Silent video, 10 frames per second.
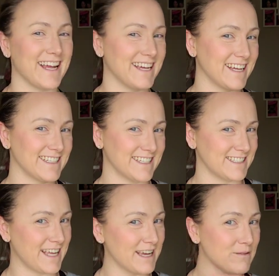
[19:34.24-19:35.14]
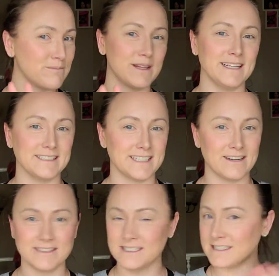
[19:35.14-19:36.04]
can just like blend it
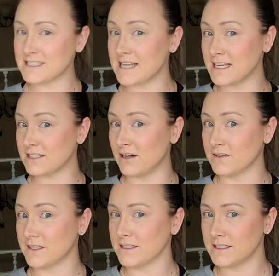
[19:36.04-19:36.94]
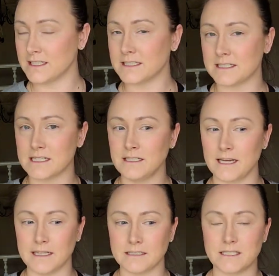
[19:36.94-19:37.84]
out and it stays on there and it doesn't
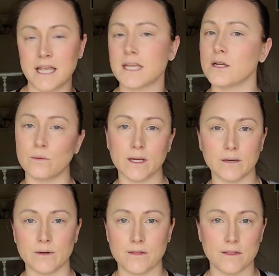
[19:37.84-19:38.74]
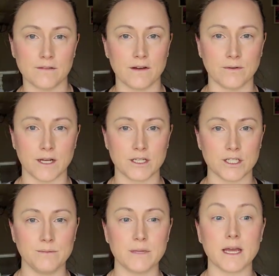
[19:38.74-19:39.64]
get taken away with the
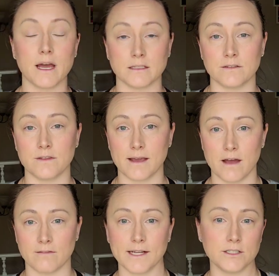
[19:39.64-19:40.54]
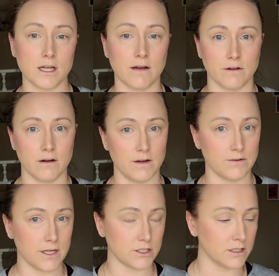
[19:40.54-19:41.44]
foundation because of the coverage of our
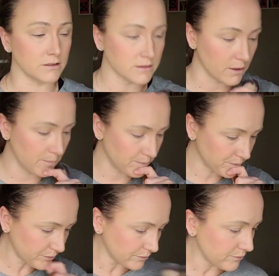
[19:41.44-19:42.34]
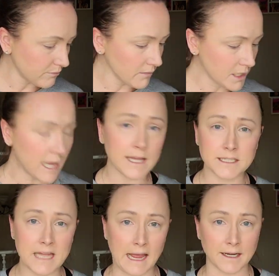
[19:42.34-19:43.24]
foundation. So I like
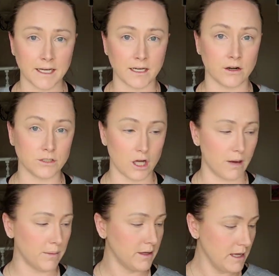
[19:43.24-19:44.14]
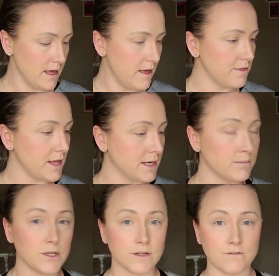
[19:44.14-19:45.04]
to add it in on top. Then I'm
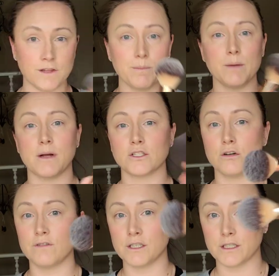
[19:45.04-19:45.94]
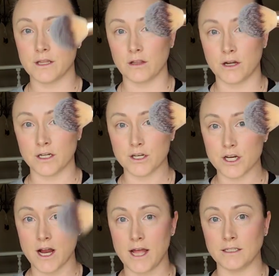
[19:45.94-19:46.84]
going to flip the brush over to the
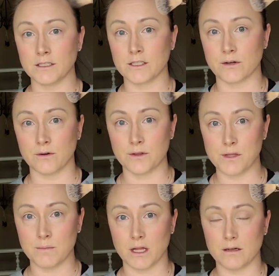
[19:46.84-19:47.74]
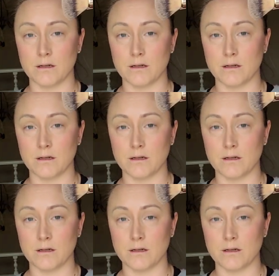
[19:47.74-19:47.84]
larger end. So the